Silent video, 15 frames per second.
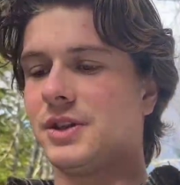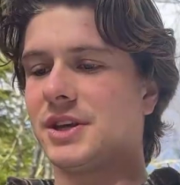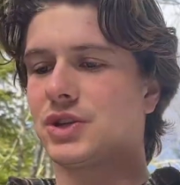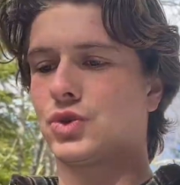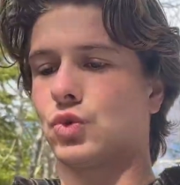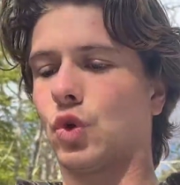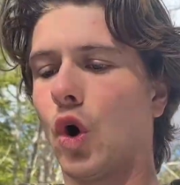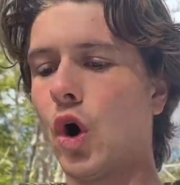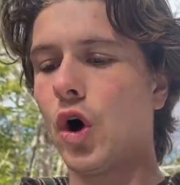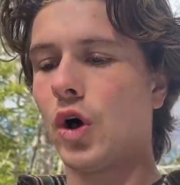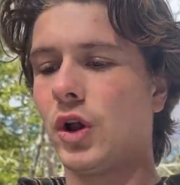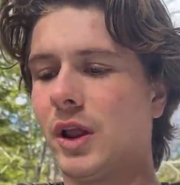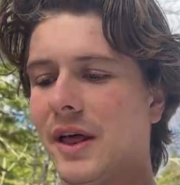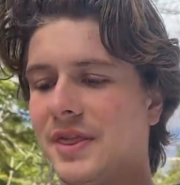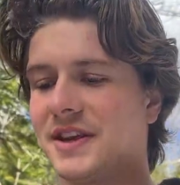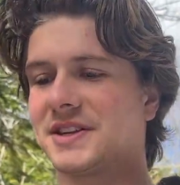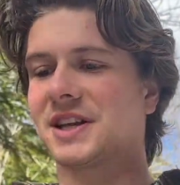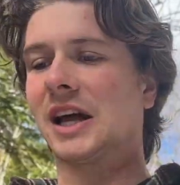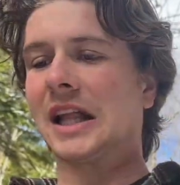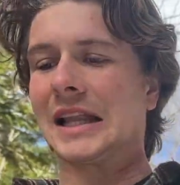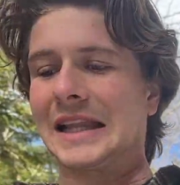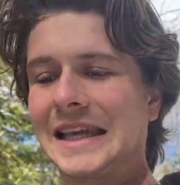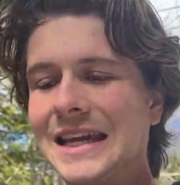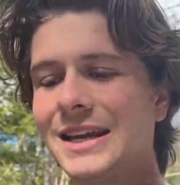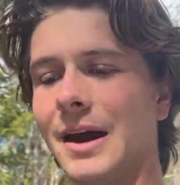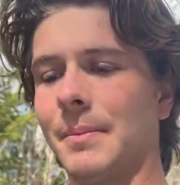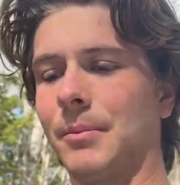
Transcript: role, this cleanup